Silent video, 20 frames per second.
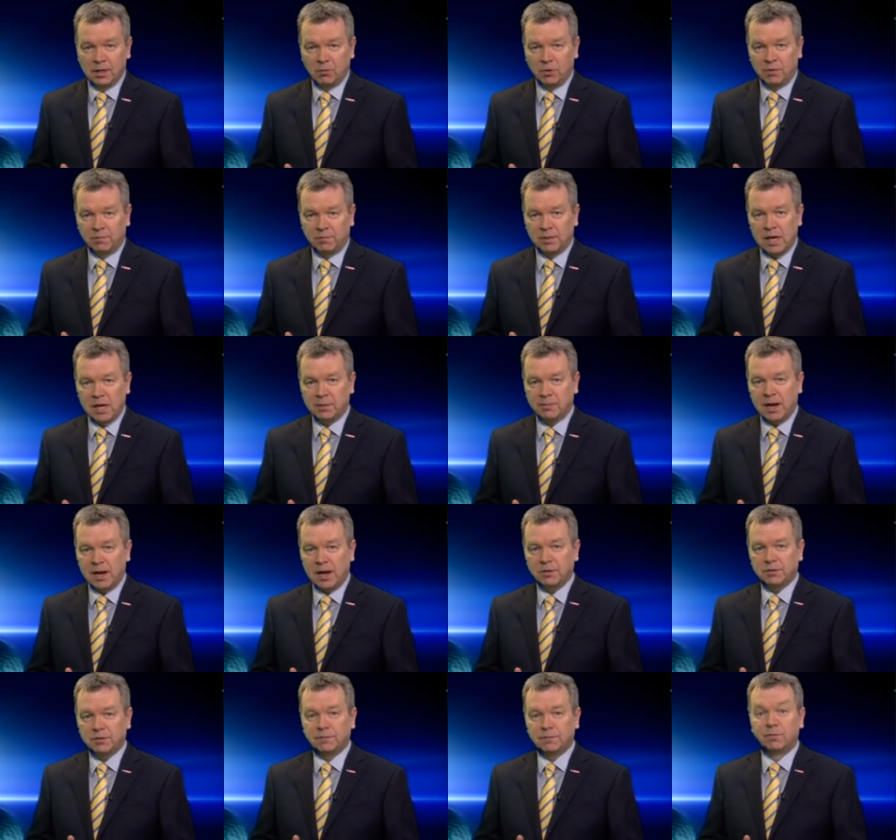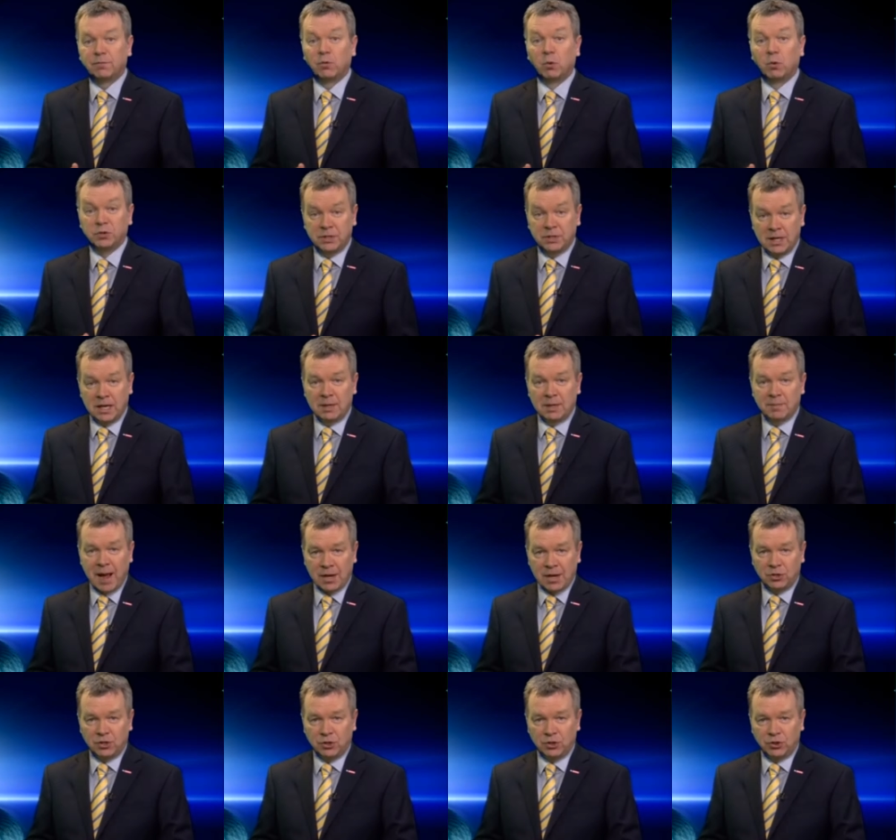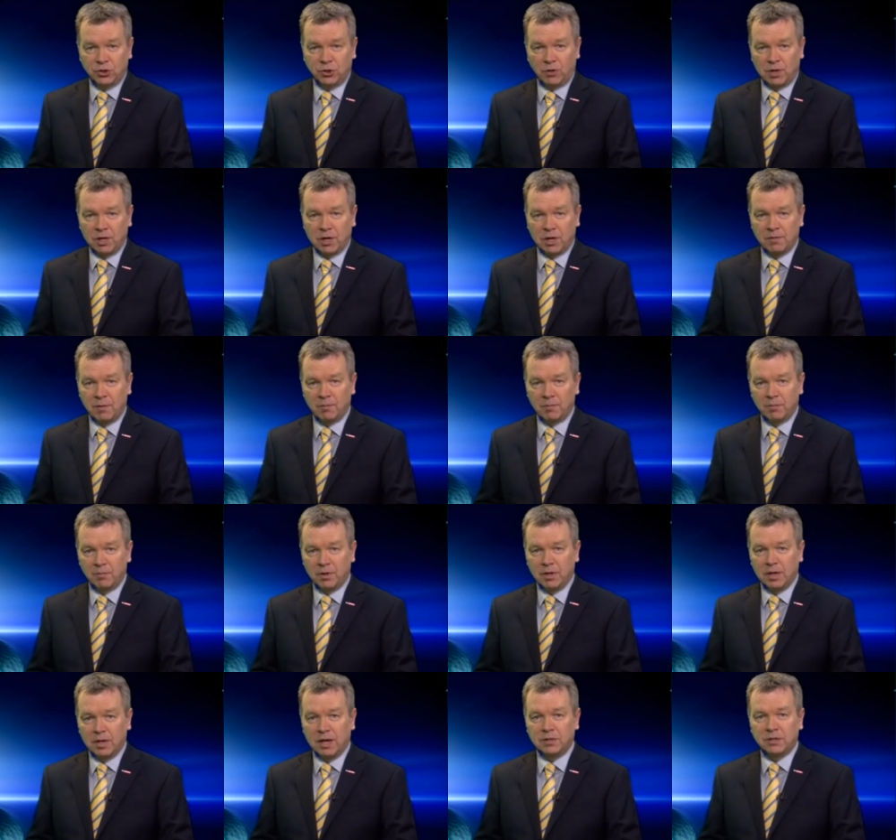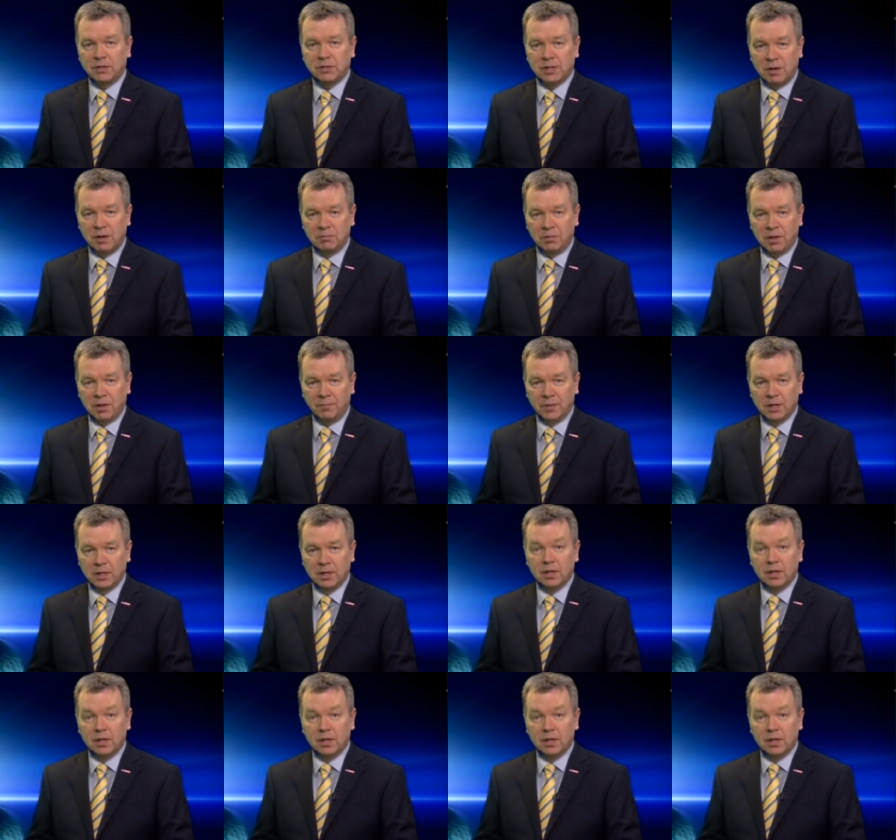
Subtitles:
would have played about 14 matches during November and December.